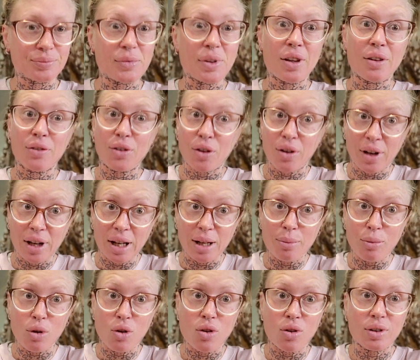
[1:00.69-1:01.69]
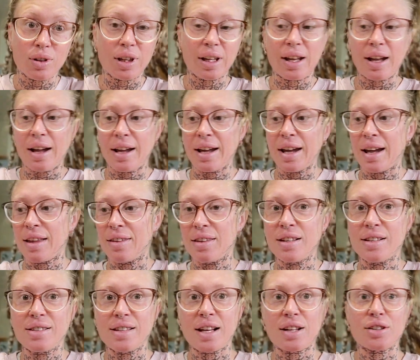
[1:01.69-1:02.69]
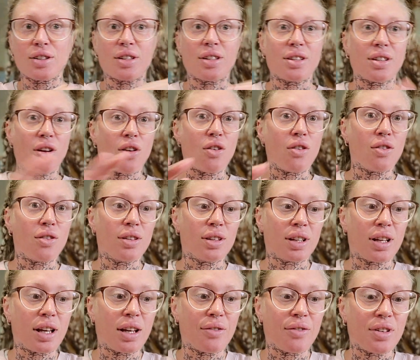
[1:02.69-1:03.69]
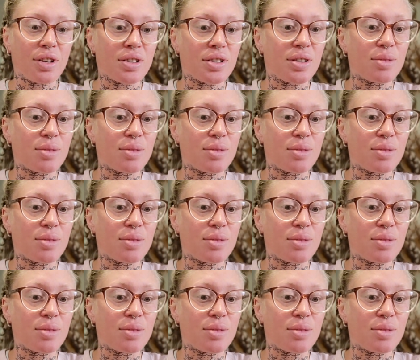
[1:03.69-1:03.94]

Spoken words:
if you're able. Like I had these actually in all kind of in a